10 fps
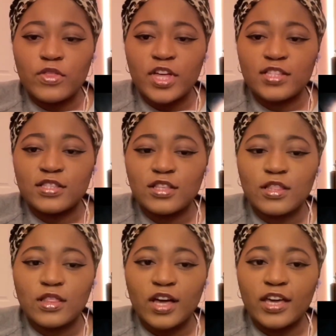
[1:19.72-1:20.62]
that's the
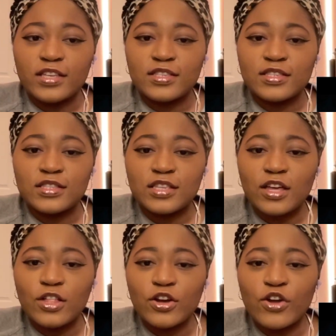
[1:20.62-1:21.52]
light
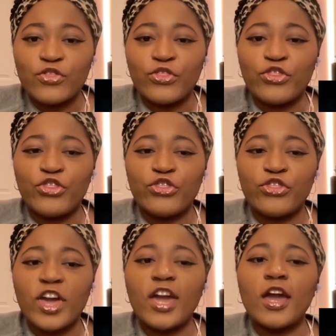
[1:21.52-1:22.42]
stealer
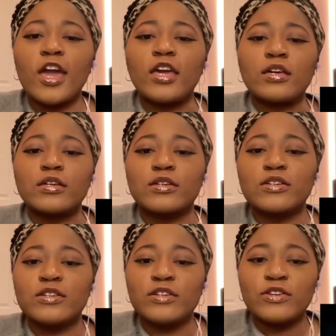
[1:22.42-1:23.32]
thingy.
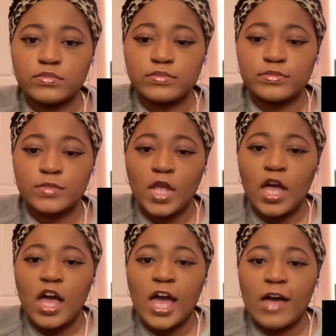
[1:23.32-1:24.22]

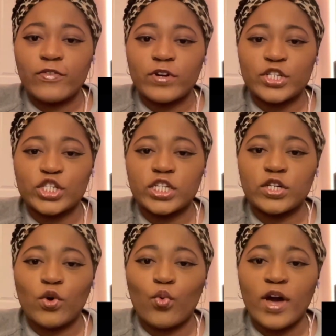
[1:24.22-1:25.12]
I have a question.
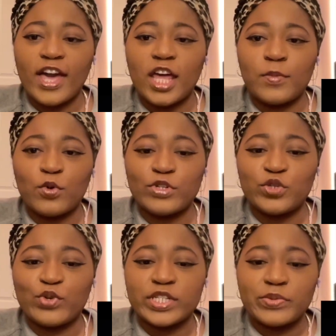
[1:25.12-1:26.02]
What animal would you
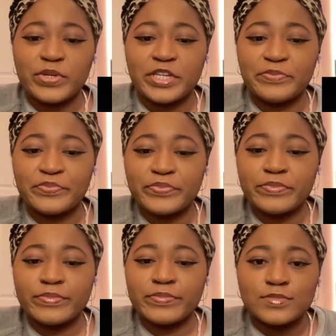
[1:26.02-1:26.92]
want to be,
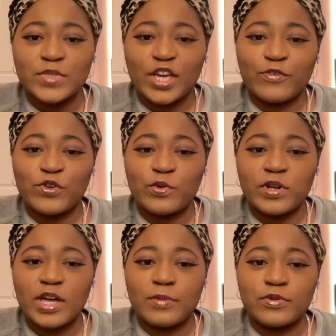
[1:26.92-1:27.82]
like, if
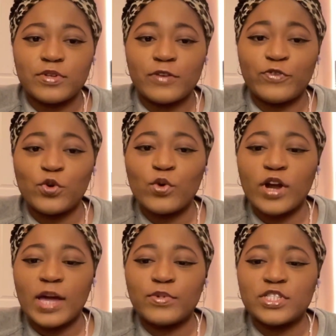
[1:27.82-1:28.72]
you were
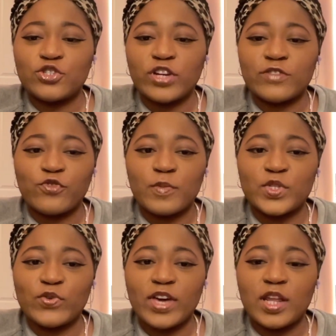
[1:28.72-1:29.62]
able to transform
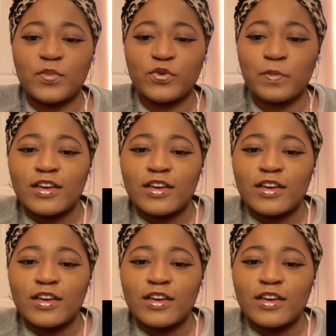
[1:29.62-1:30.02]
into an animal?